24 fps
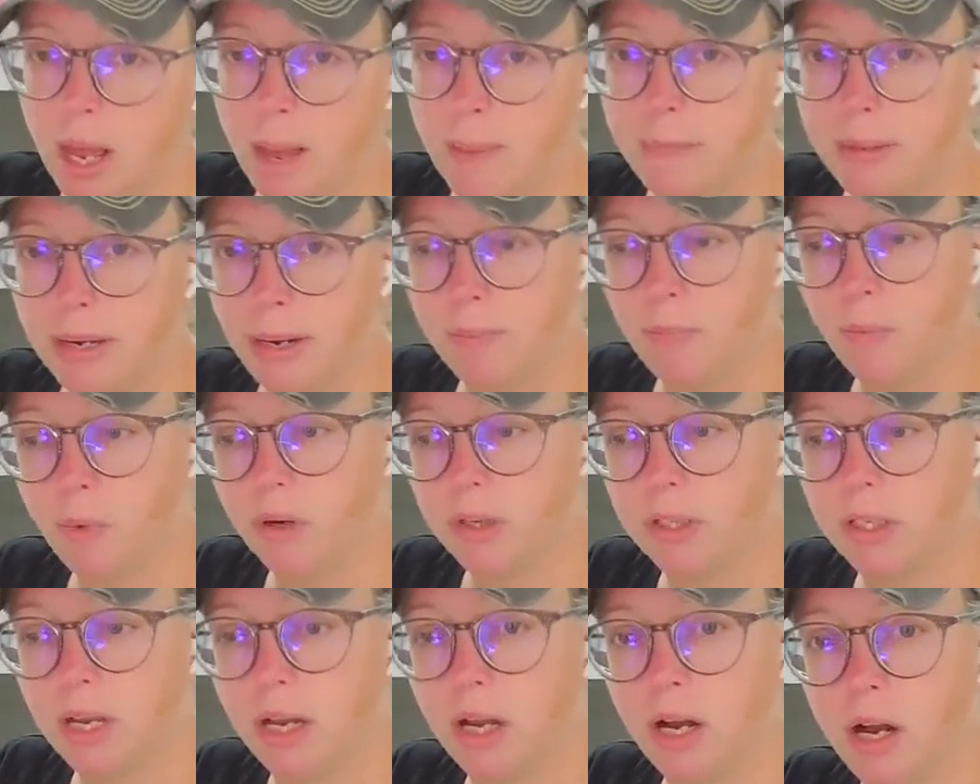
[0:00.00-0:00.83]
but I'm
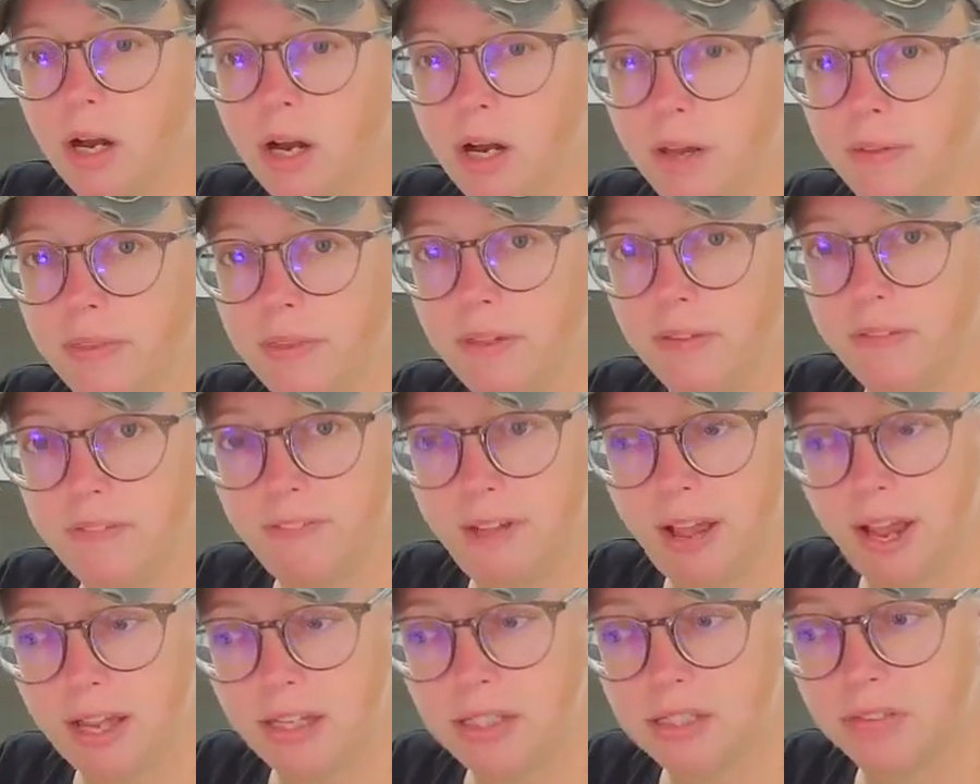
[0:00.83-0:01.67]
working on the
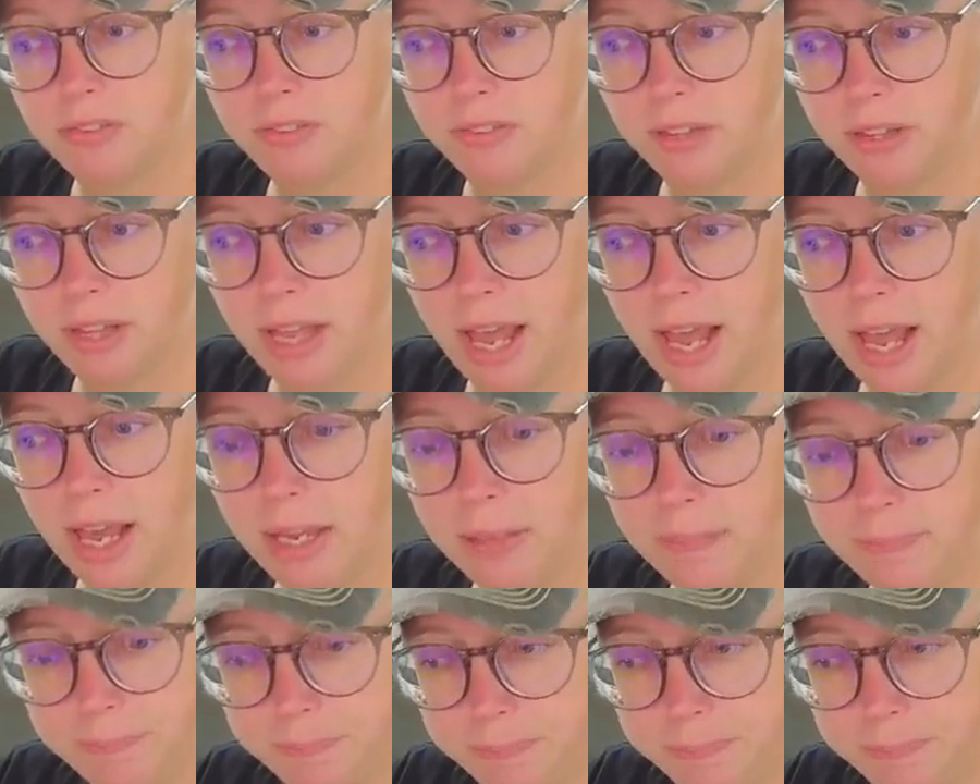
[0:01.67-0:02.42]
face for that.